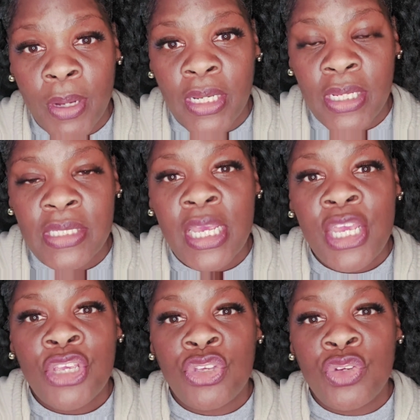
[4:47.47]
products,
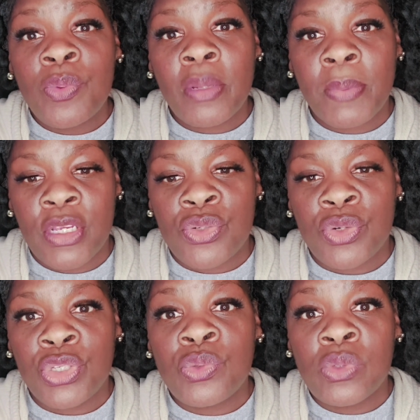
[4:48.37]
you want to make
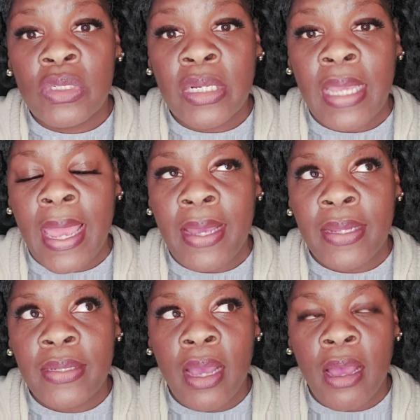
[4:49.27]
sure you look
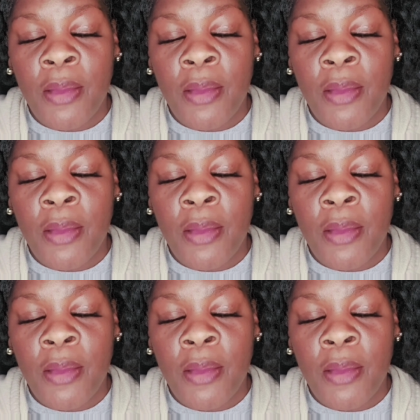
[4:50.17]
at